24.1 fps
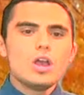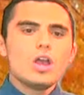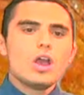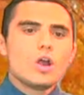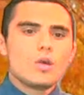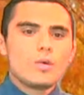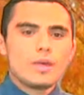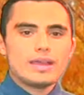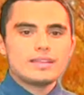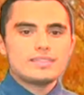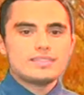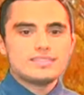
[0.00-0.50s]

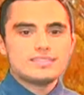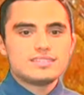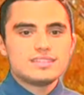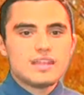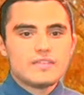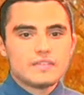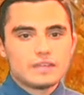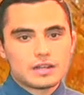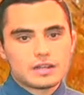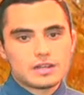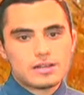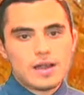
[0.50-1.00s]
around
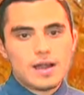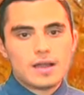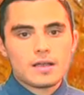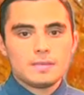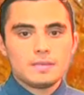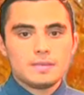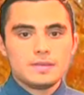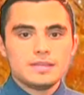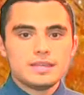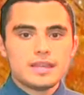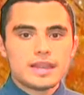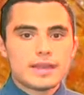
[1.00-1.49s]
7
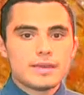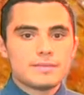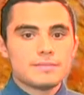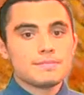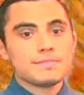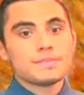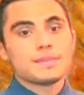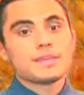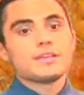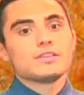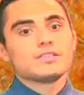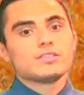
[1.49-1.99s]
o'clock p.m.,
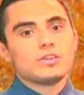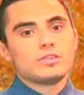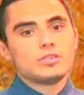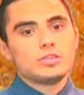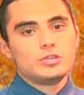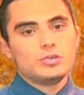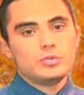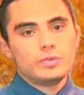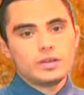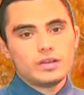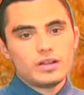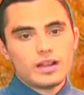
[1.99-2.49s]
so
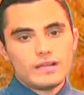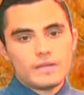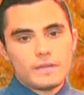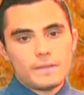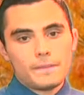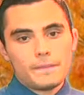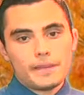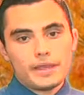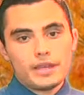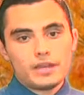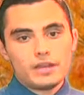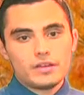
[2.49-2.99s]
you will have a
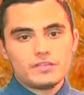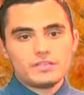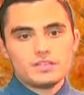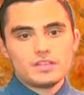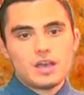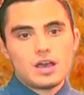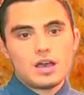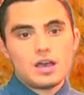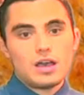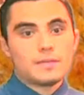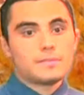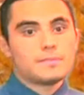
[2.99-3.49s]
bit of
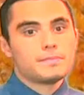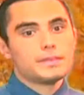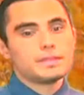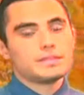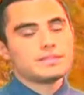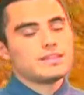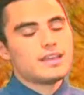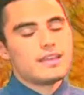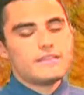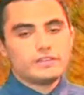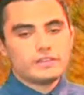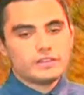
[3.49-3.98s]
time,
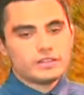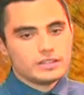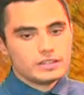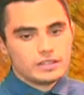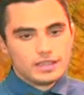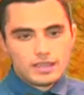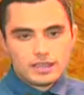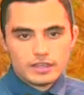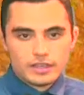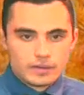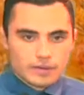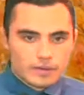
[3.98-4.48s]
but definitely take your